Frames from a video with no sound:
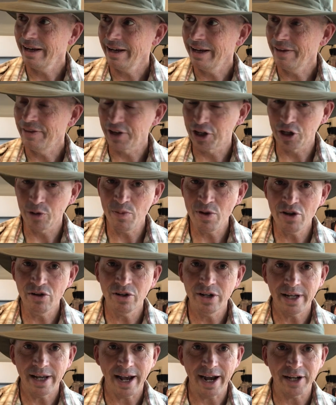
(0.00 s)
And the
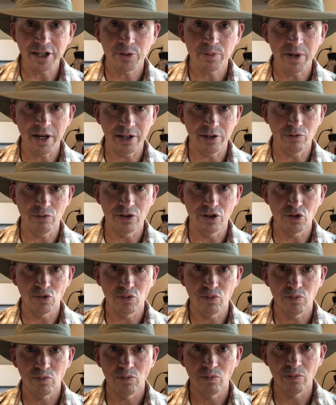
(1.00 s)
community aspect was
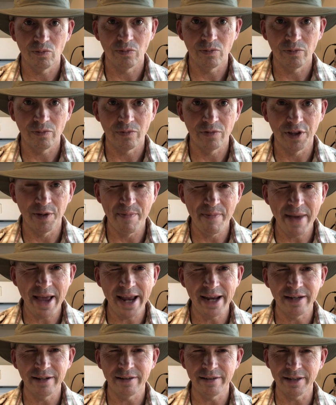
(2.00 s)
the
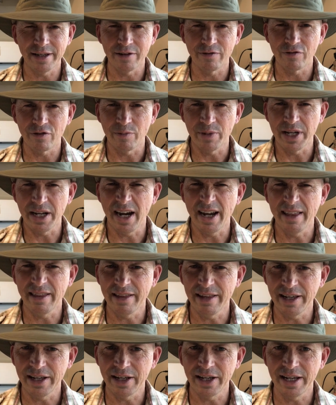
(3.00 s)
main thing for me, I
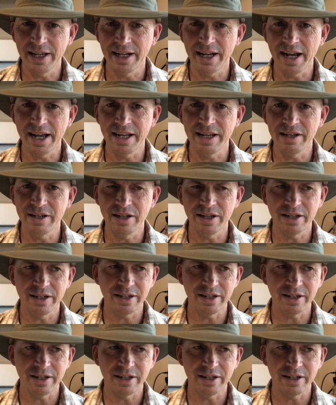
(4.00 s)
think. And I,